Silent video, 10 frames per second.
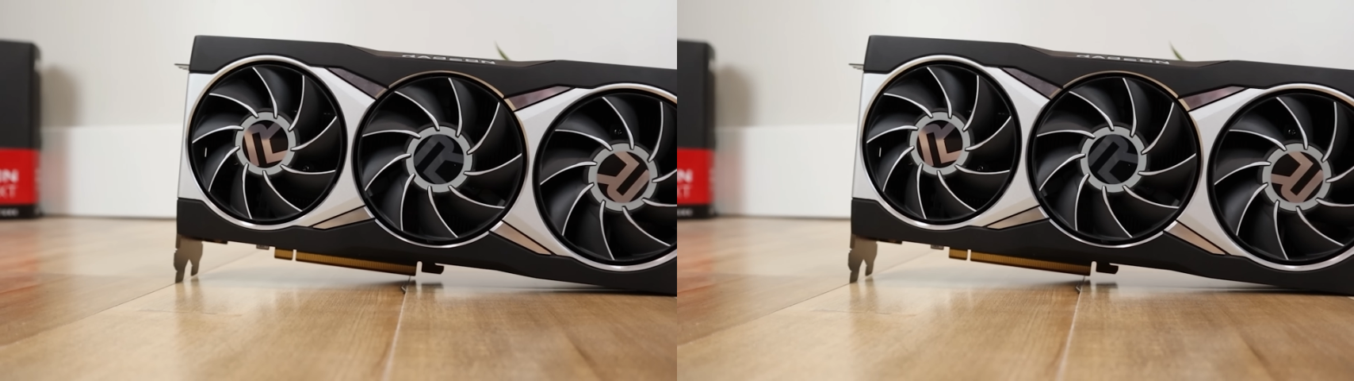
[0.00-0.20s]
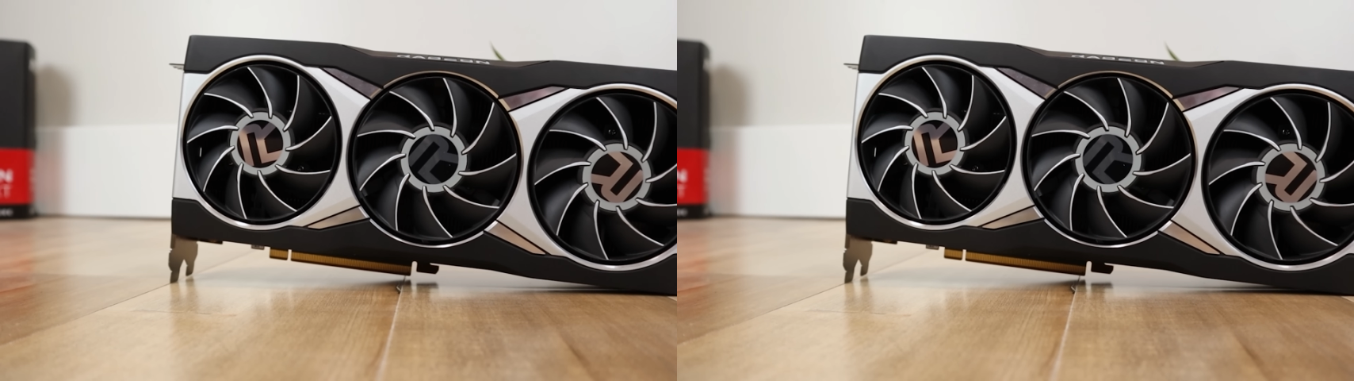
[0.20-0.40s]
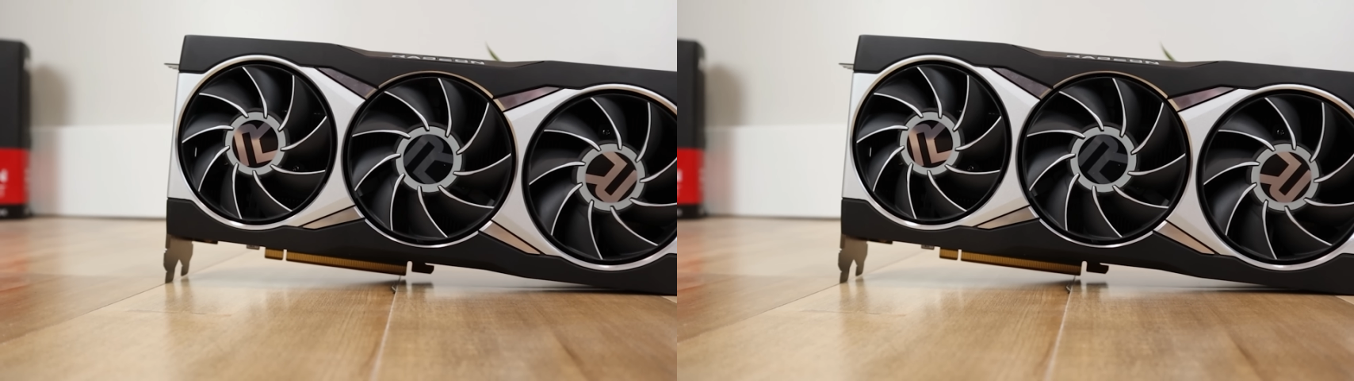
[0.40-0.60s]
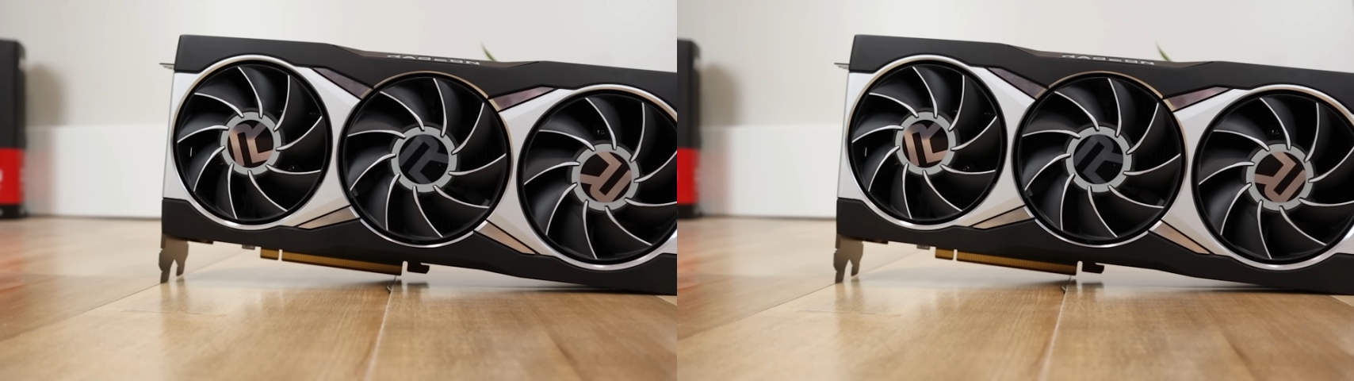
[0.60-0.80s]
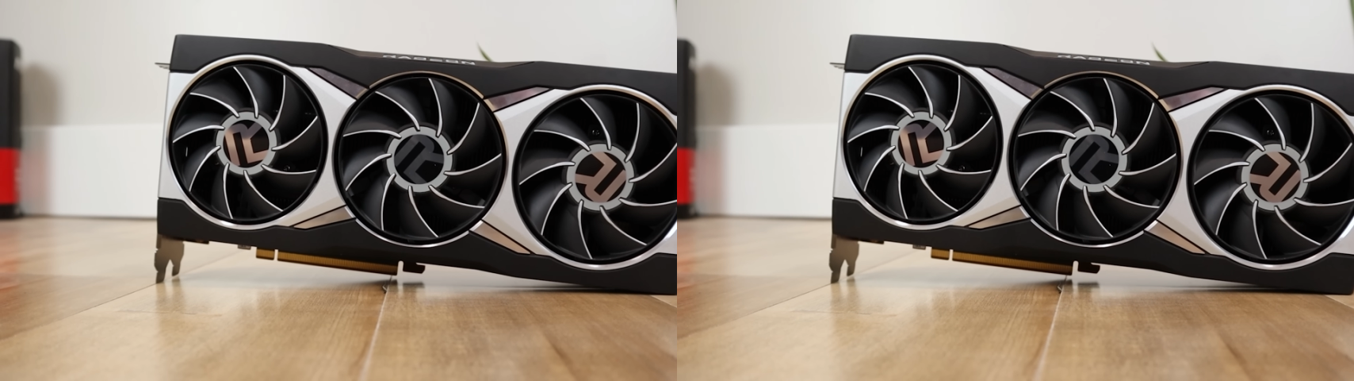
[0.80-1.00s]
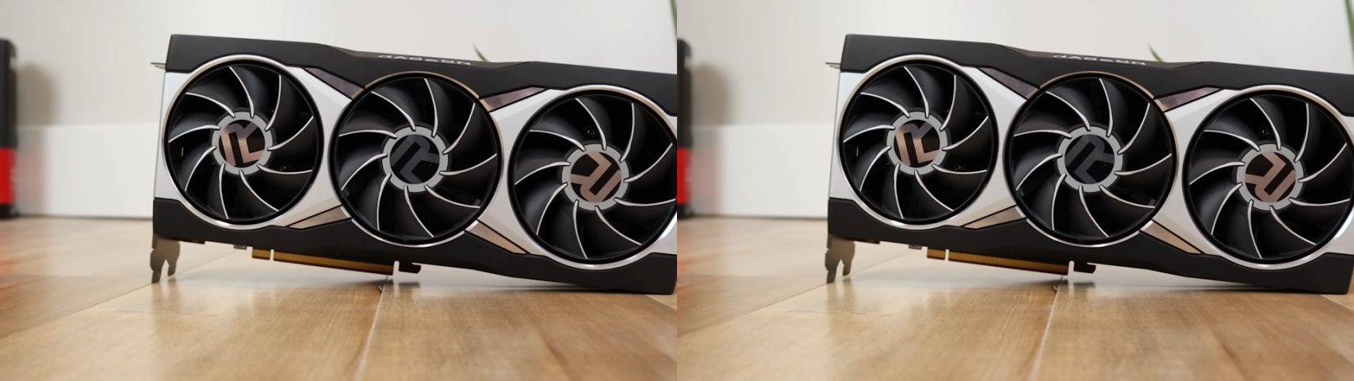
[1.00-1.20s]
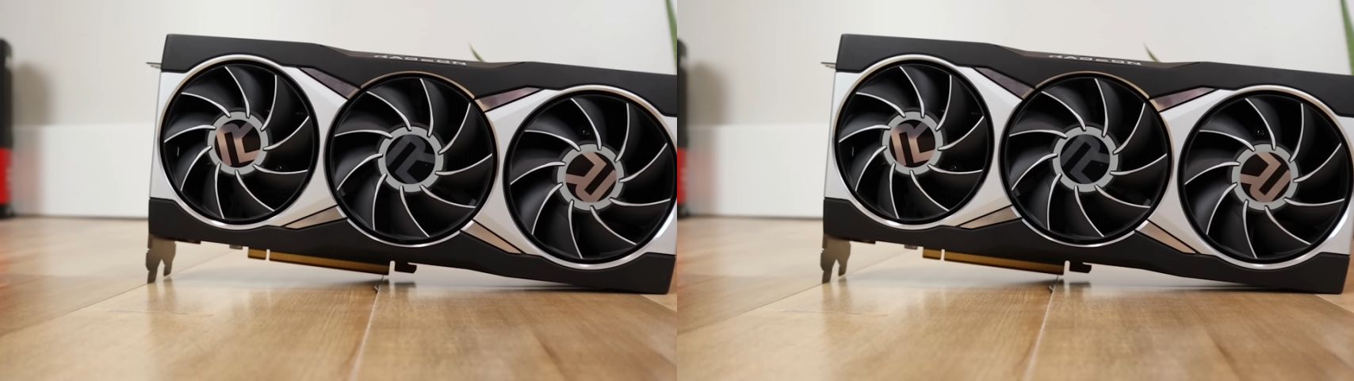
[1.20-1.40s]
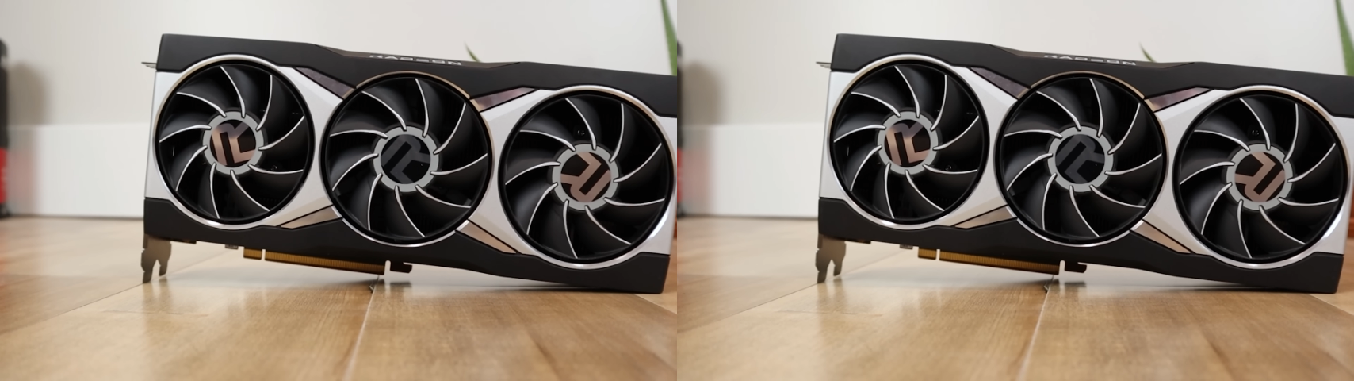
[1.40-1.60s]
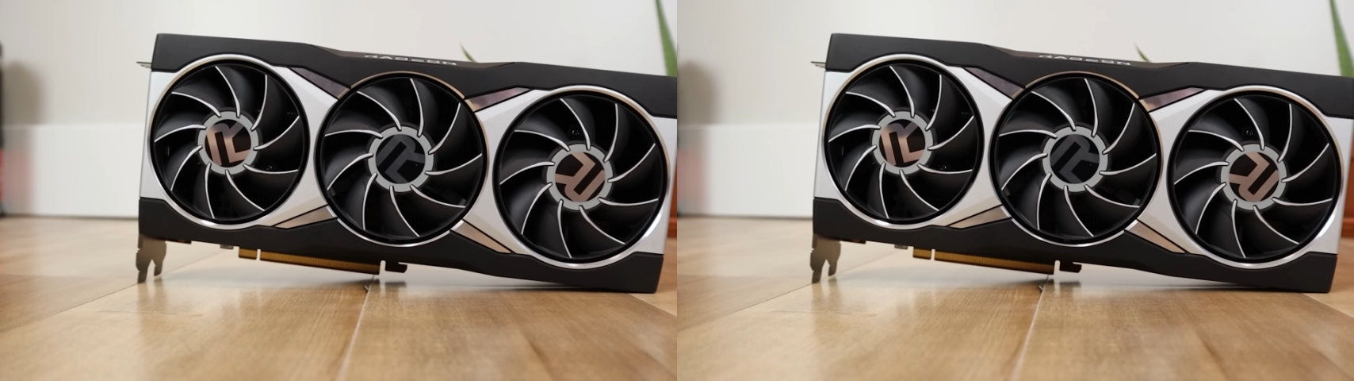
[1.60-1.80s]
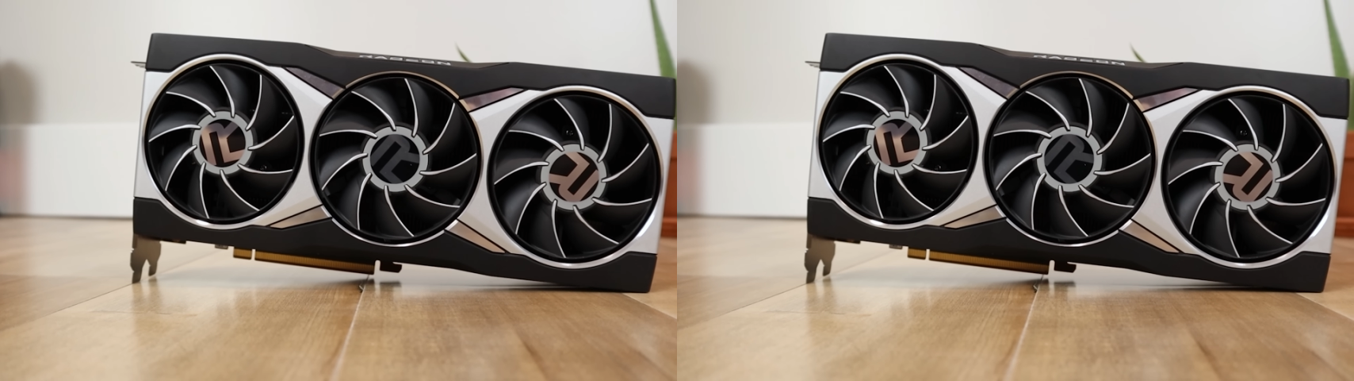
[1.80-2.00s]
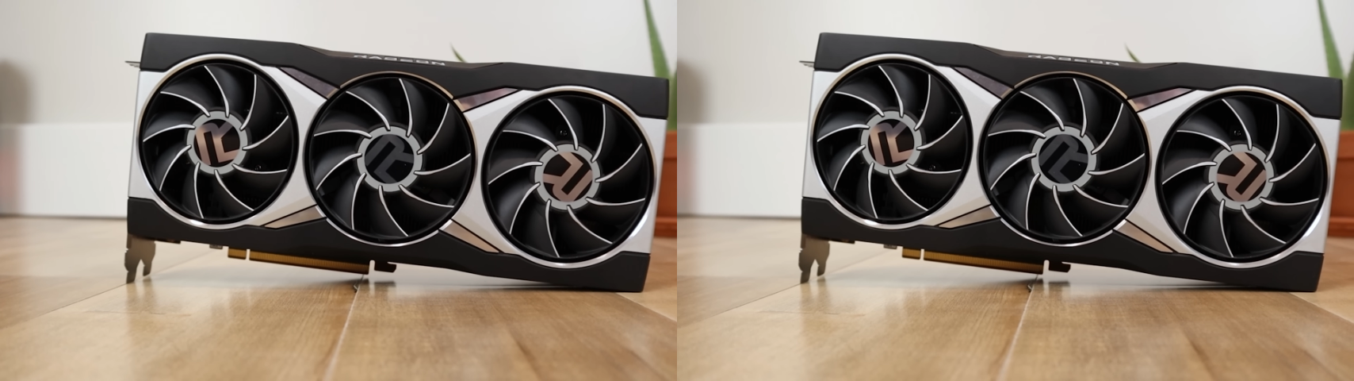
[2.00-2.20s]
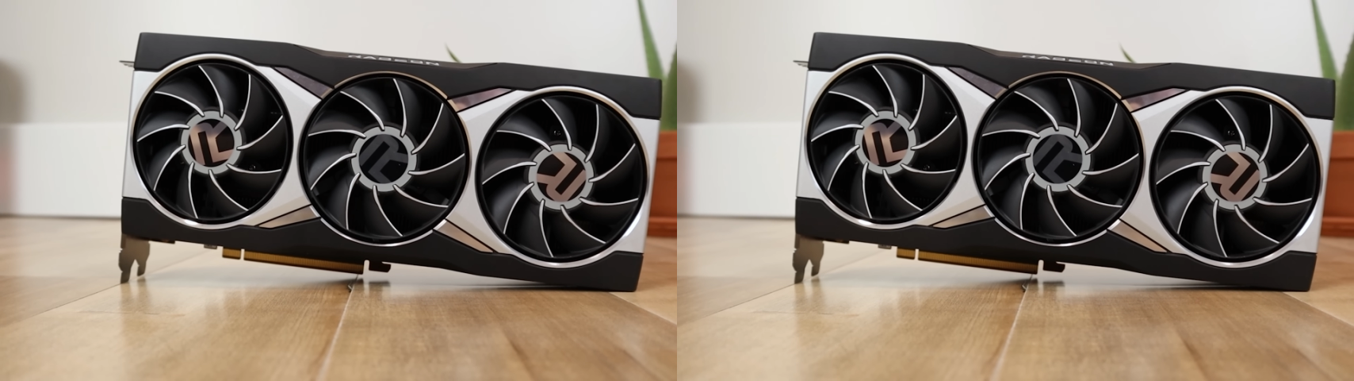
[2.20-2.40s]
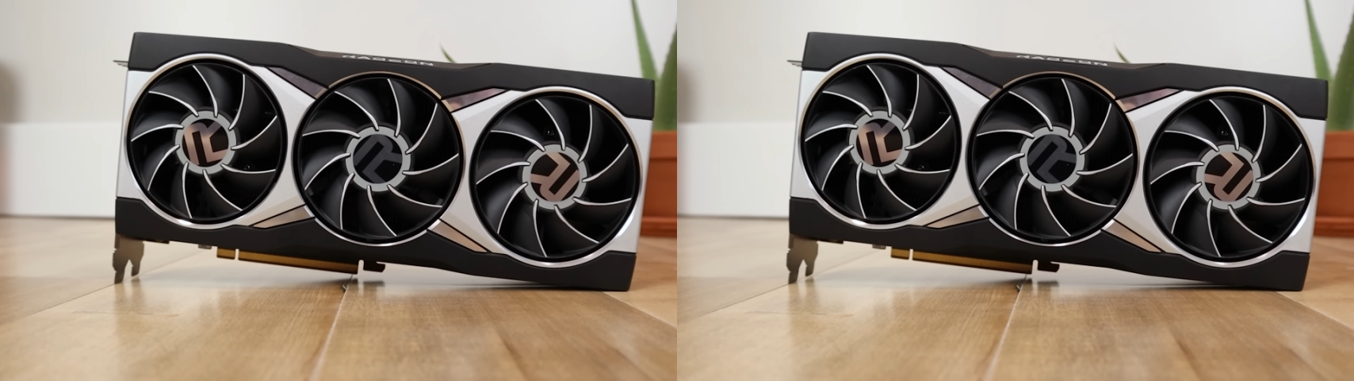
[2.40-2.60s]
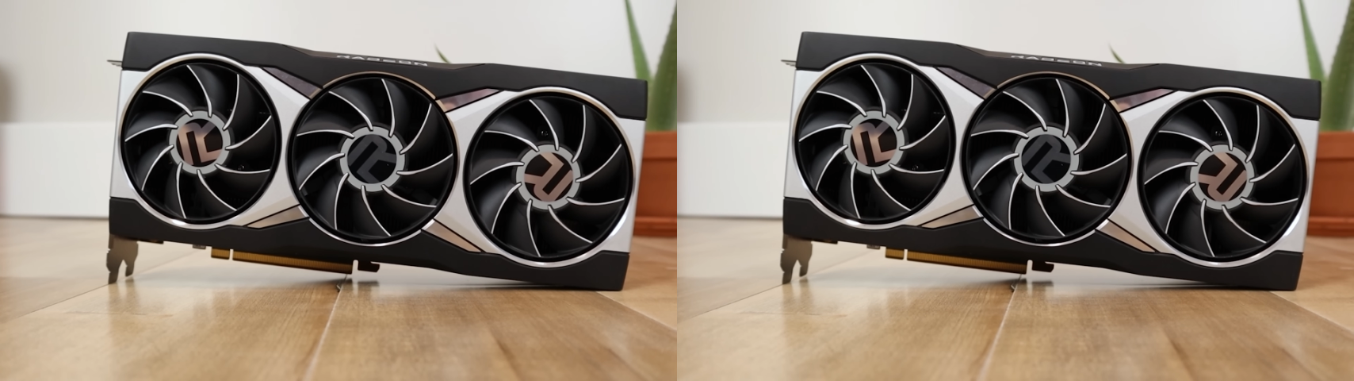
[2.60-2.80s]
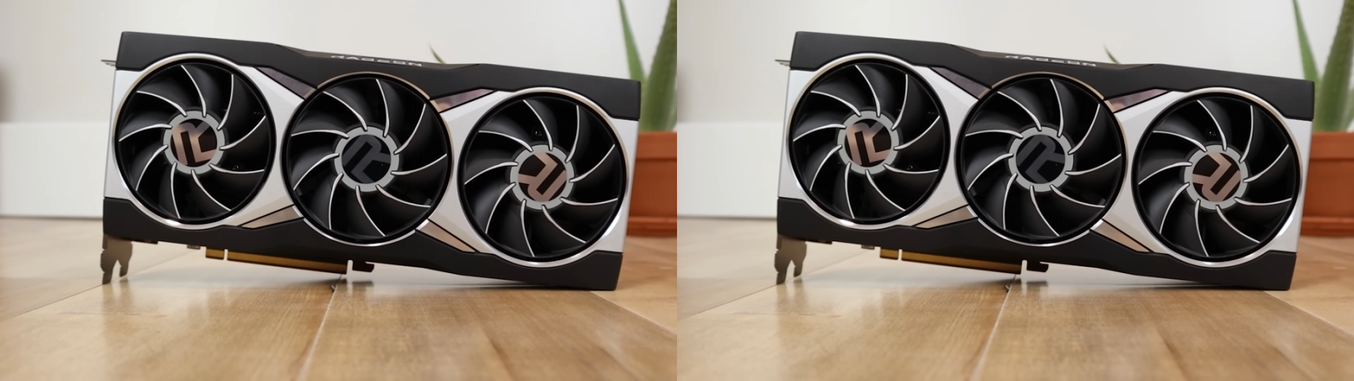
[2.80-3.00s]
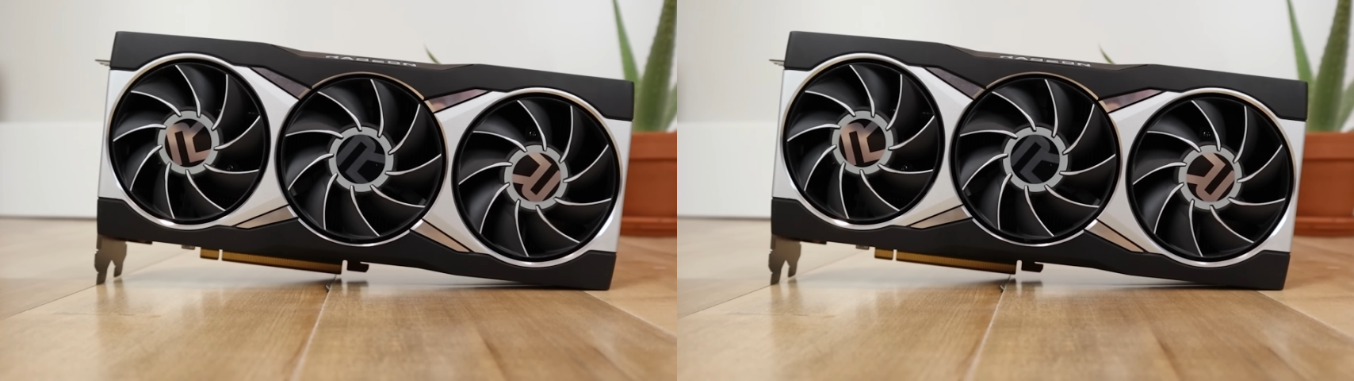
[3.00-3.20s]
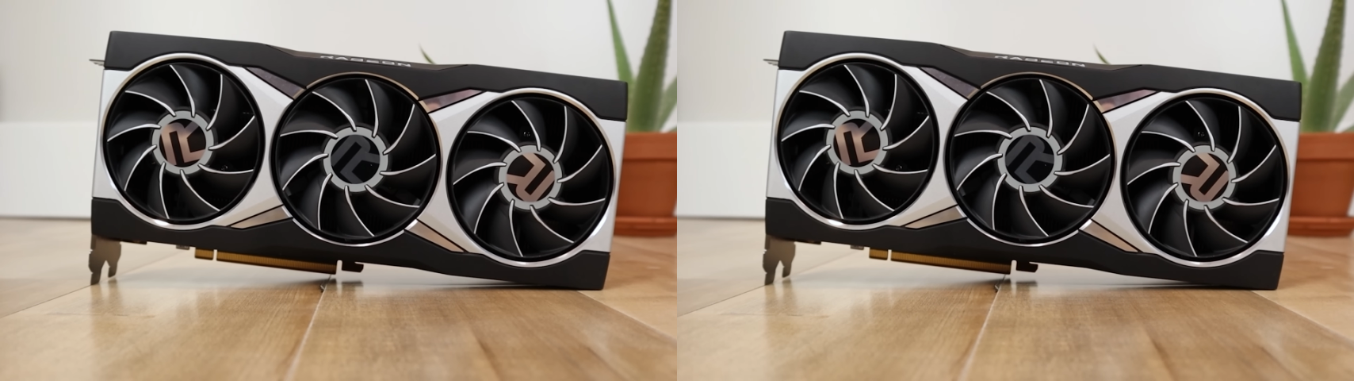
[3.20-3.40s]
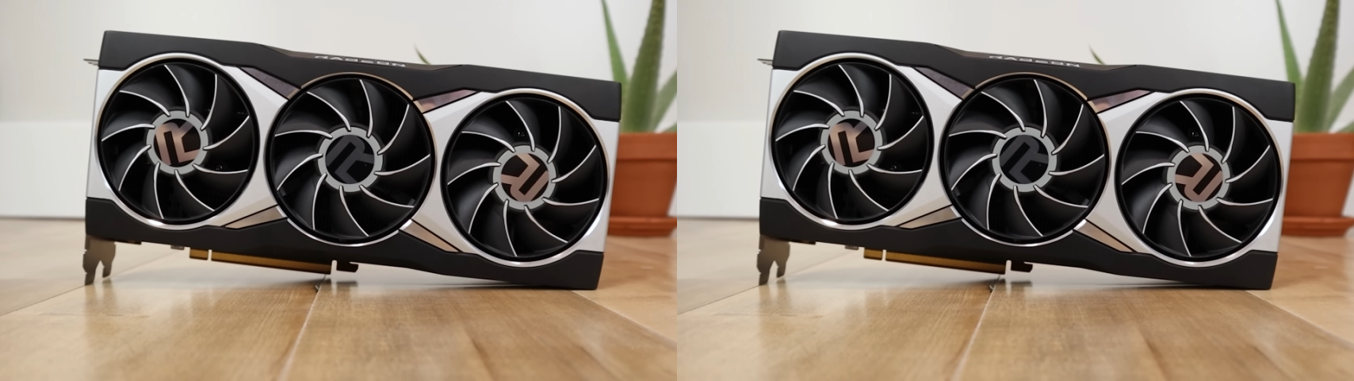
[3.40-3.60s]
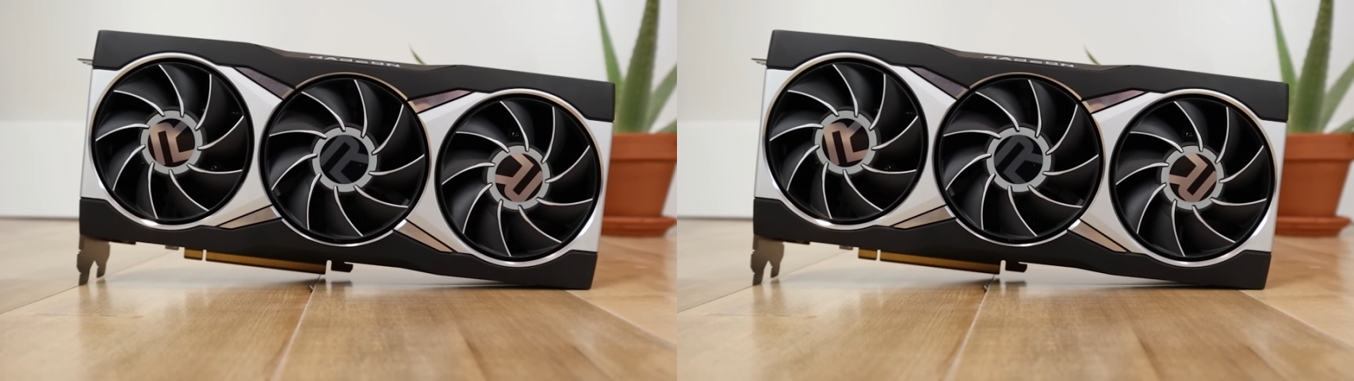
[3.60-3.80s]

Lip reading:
(no speaker visible)